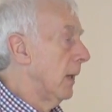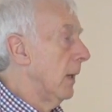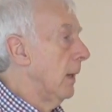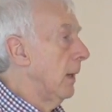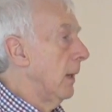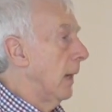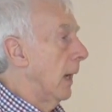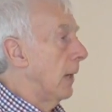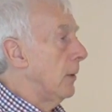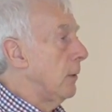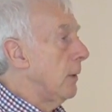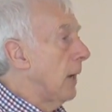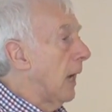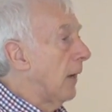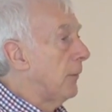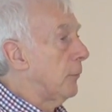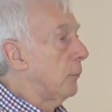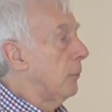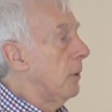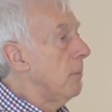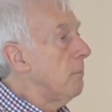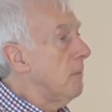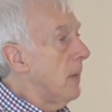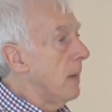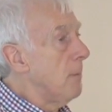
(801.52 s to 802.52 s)
And you have to
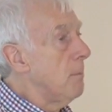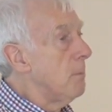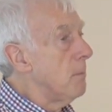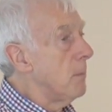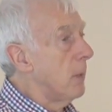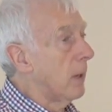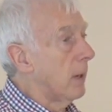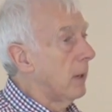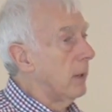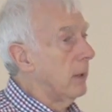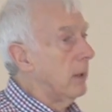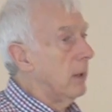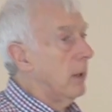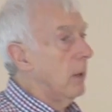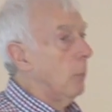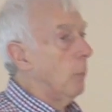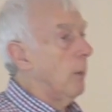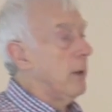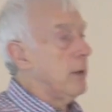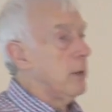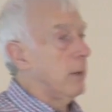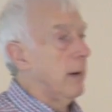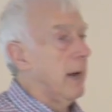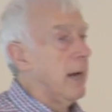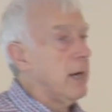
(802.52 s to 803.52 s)
remember
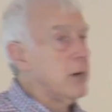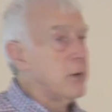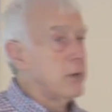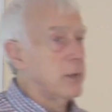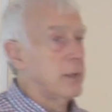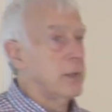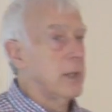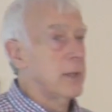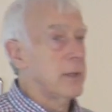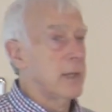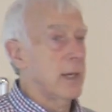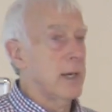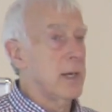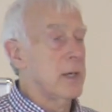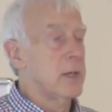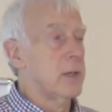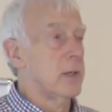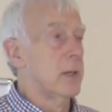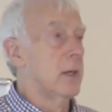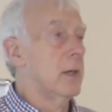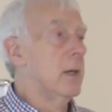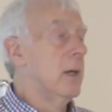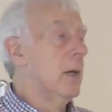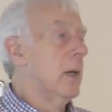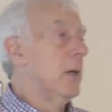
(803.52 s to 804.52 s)
when you're entering the
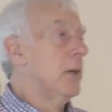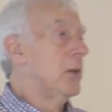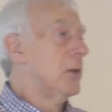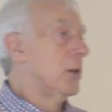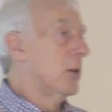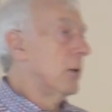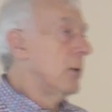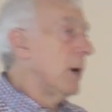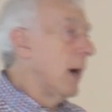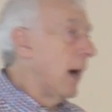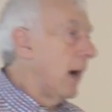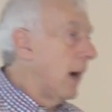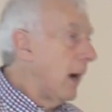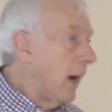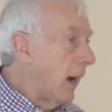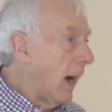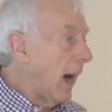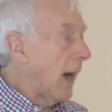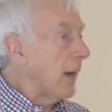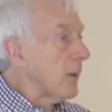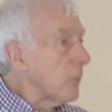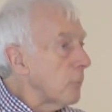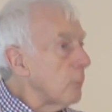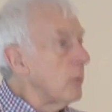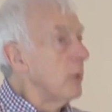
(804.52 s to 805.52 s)
data to
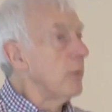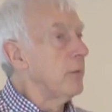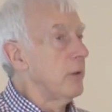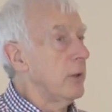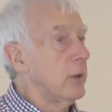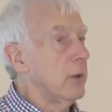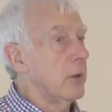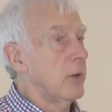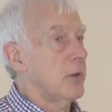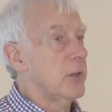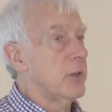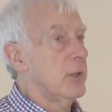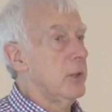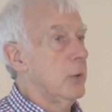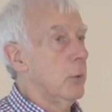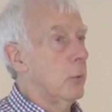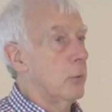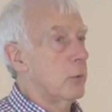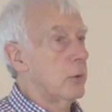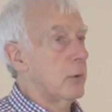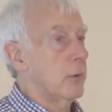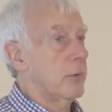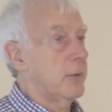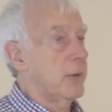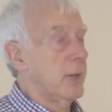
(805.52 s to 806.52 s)
unreverse the
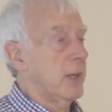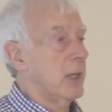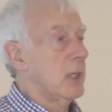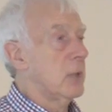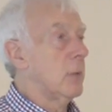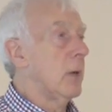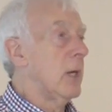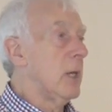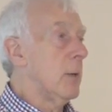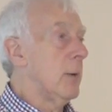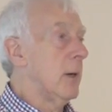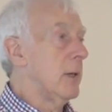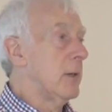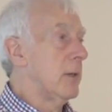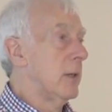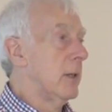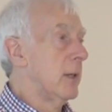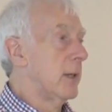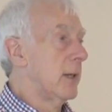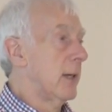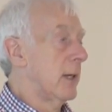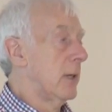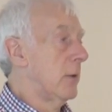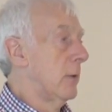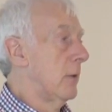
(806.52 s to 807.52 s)
order of things when you enter the
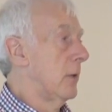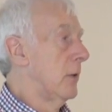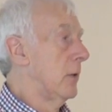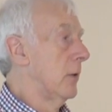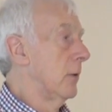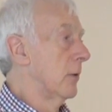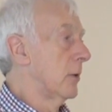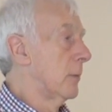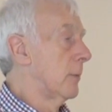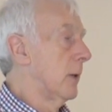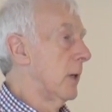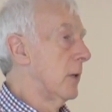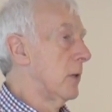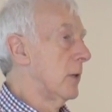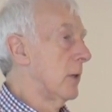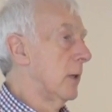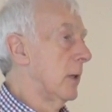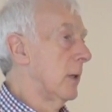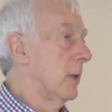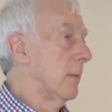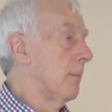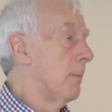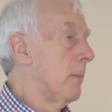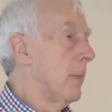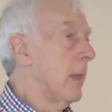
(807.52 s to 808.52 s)
data into your
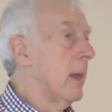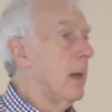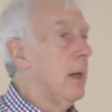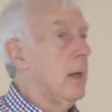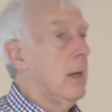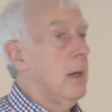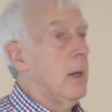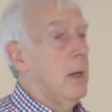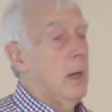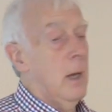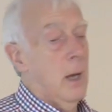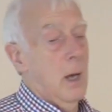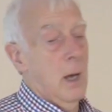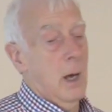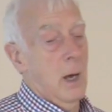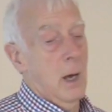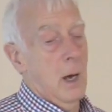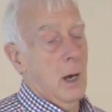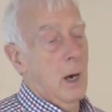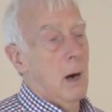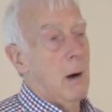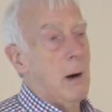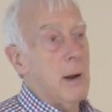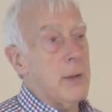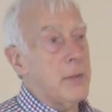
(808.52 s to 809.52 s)
spreadsheet.
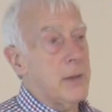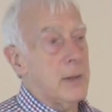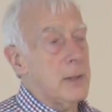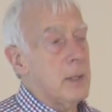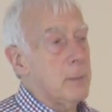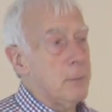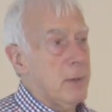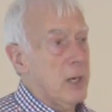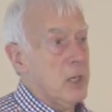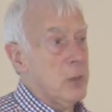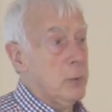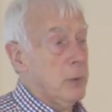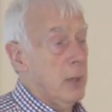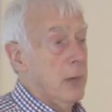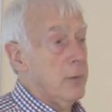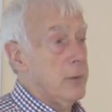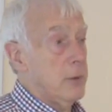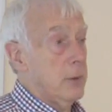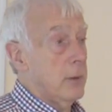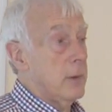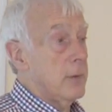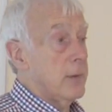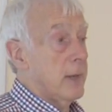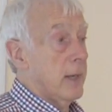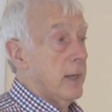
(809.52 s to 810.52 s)
I think the best way of
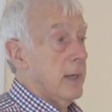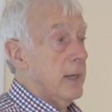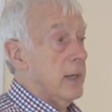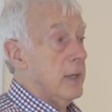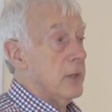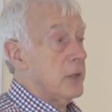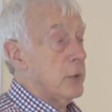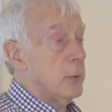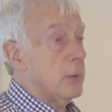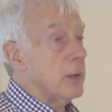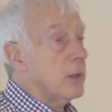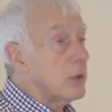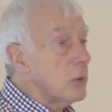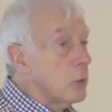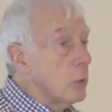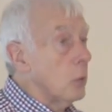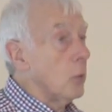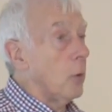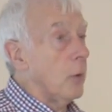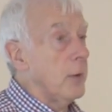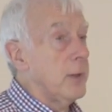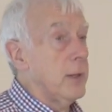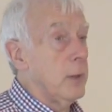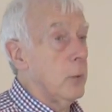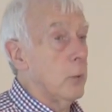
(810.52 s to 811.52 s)
doing that is to
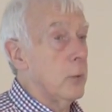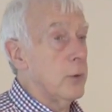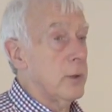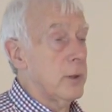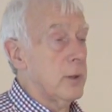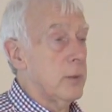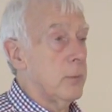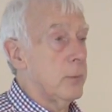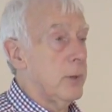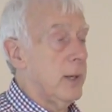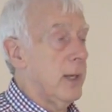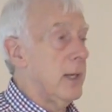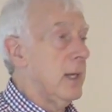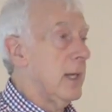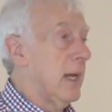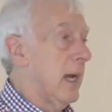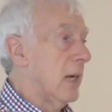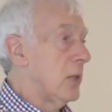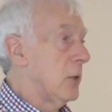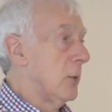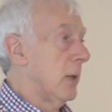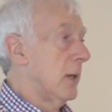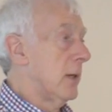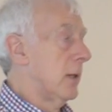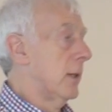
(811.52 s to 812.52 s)
ignore the order completely
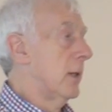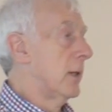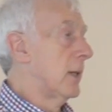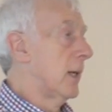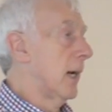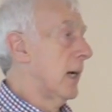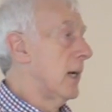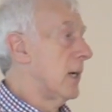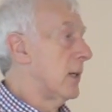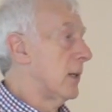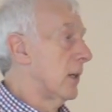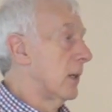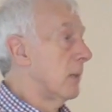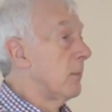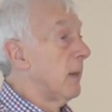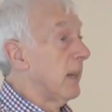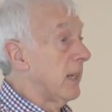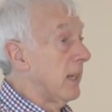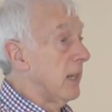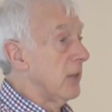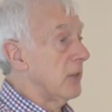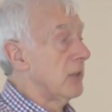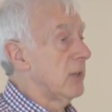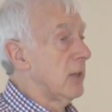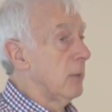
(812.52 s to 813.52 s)
as you enter the data, to
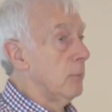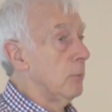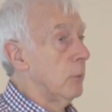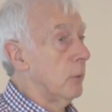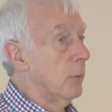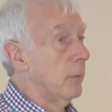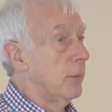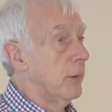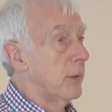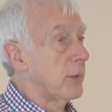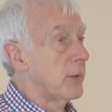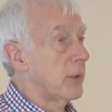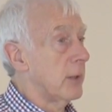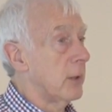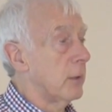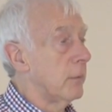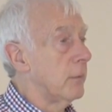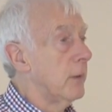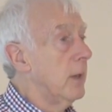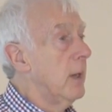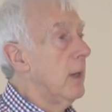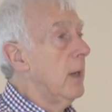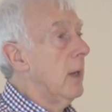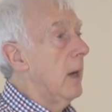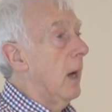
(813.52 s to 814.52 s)
make it simple for yourself,
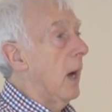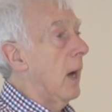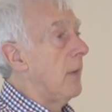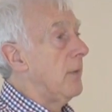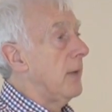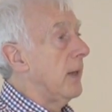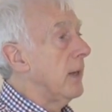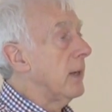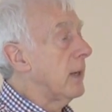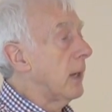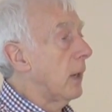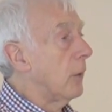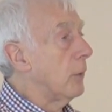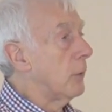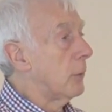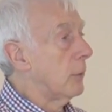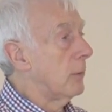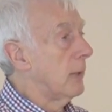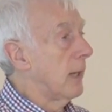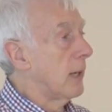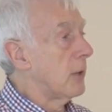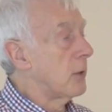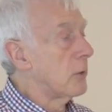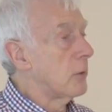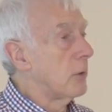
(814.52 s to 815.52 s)
and then go through
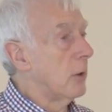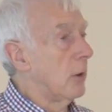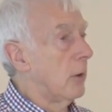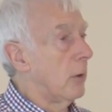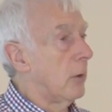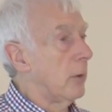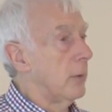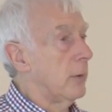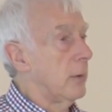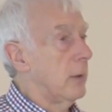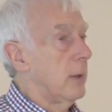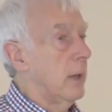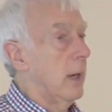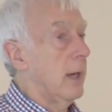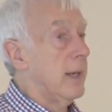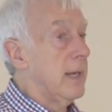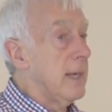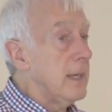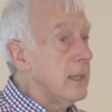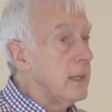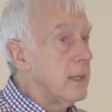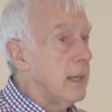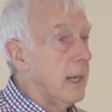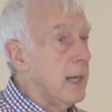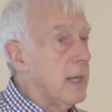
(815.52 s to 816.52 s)
later on. And
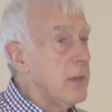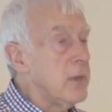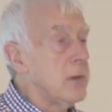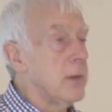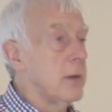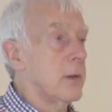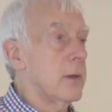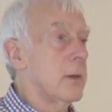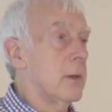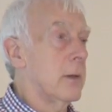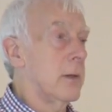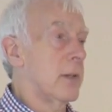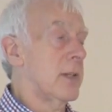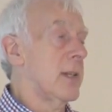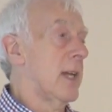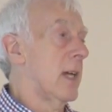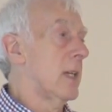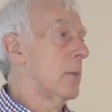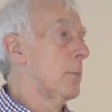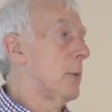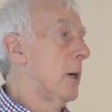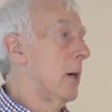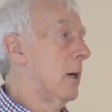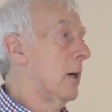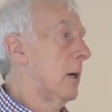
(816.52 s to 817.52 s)
in the
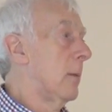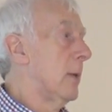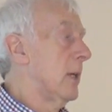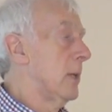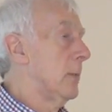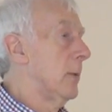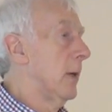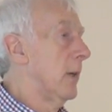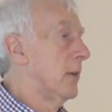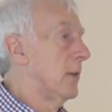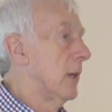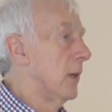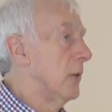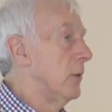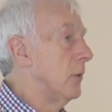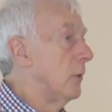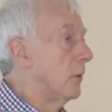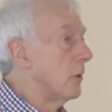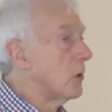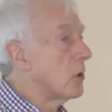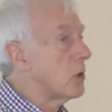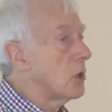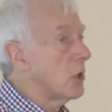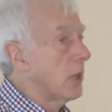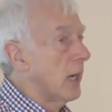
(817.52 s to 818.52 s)
stats program, SPSS, you
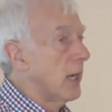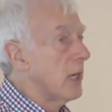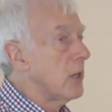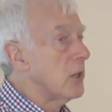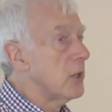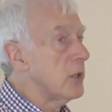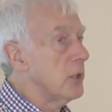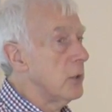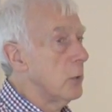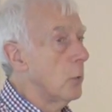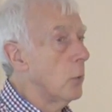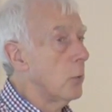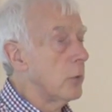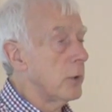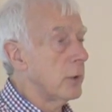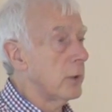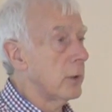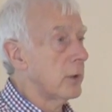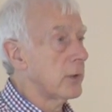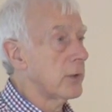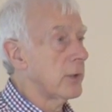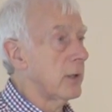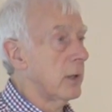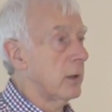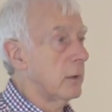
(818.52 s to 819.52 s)
can change the order
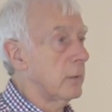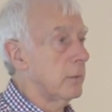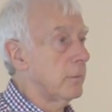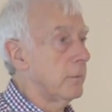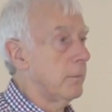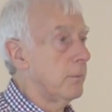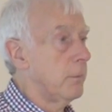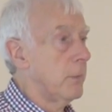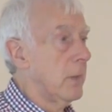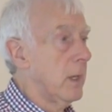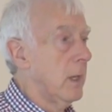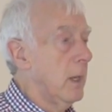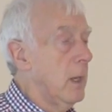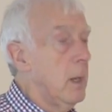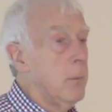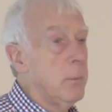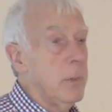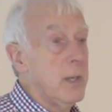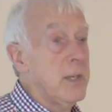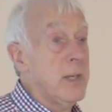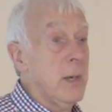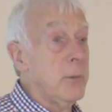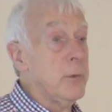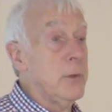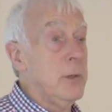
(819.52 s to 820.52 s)
yourself.
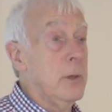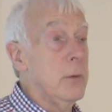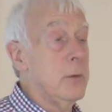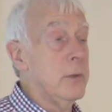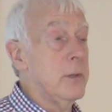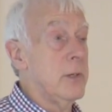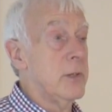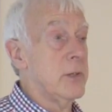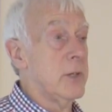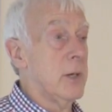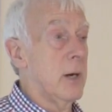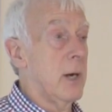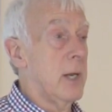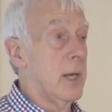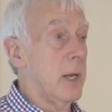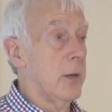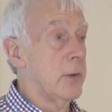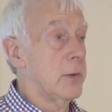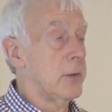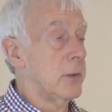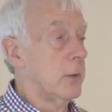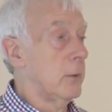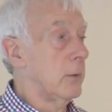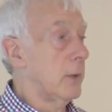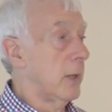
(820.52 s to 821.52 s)
But it's up to you to decide how
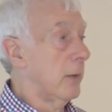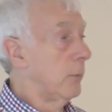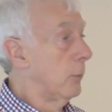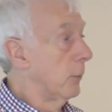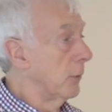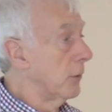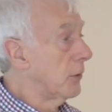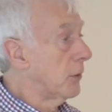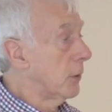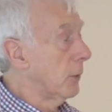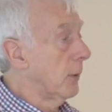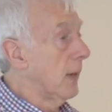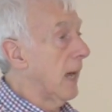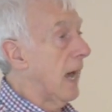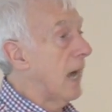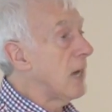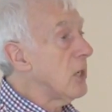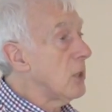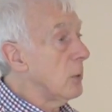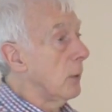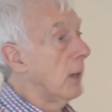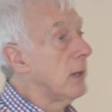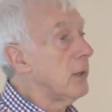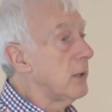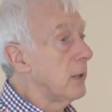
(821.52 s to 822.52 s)
to do that. If you want to do it
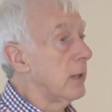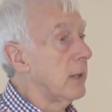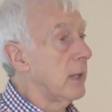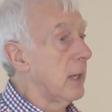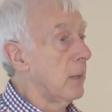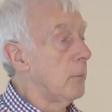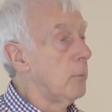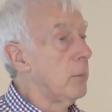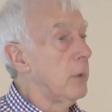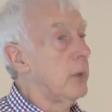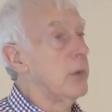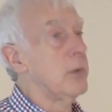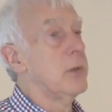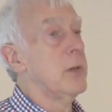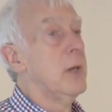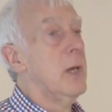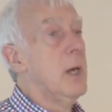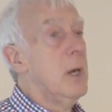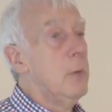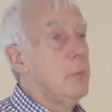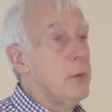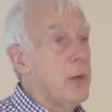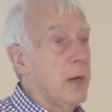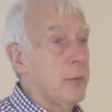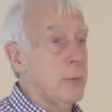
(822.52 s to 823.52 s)
as you enter the numbers,
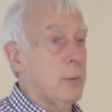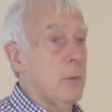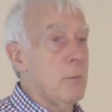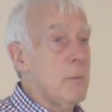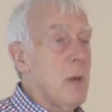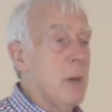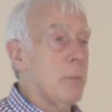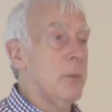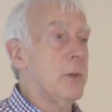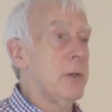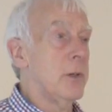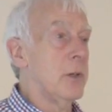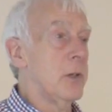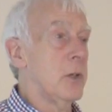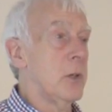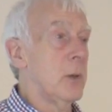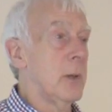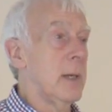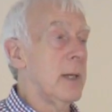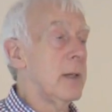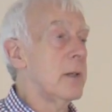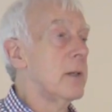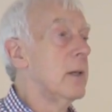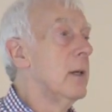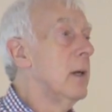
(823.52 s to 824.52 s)
you have to remember to do
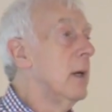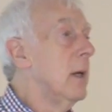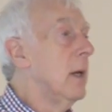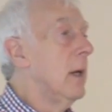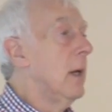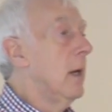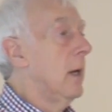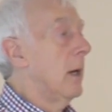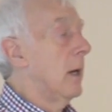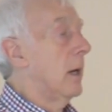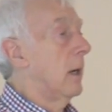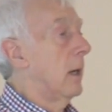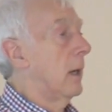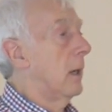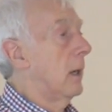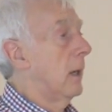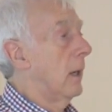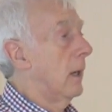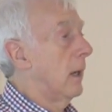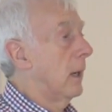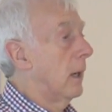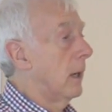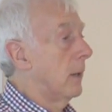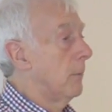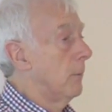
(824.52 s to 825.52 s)
it.
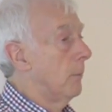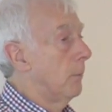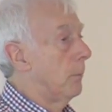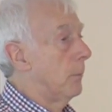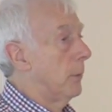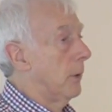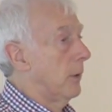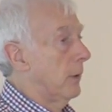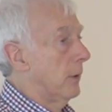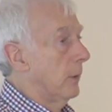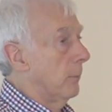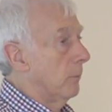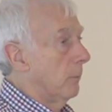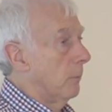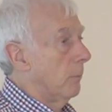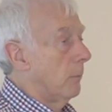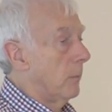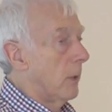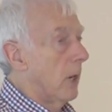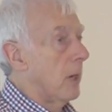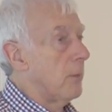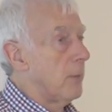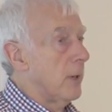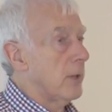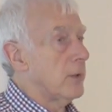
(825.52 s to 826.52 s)
But
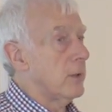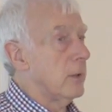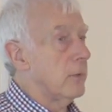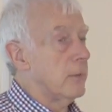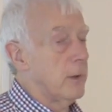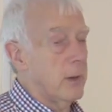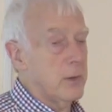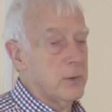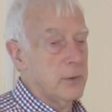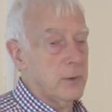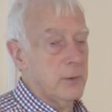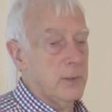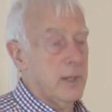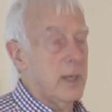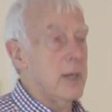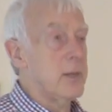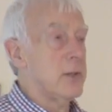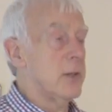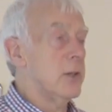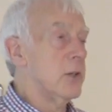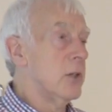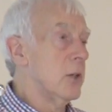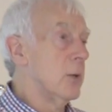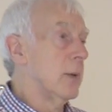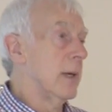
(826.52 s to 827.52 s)
my best advice on that is
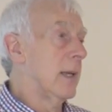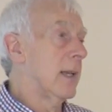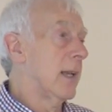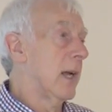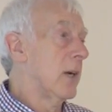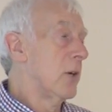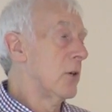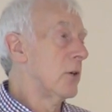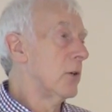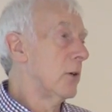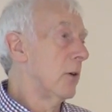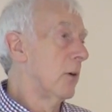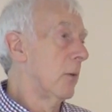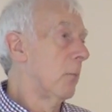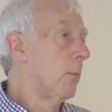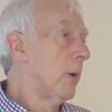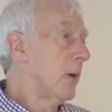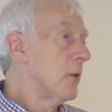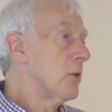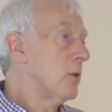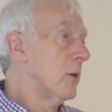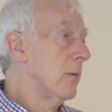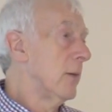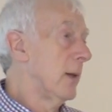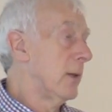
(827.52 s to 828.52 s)
to do it later on
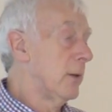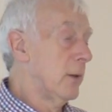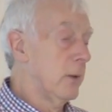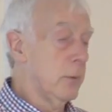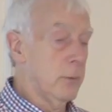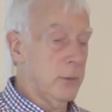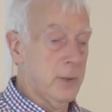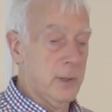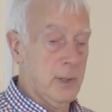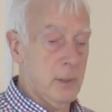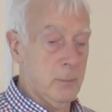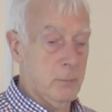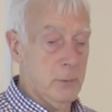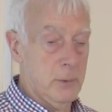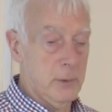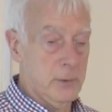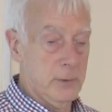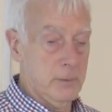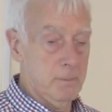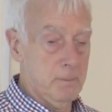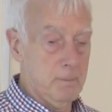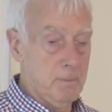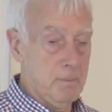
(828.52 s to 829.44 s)
once you've entered all the numbers.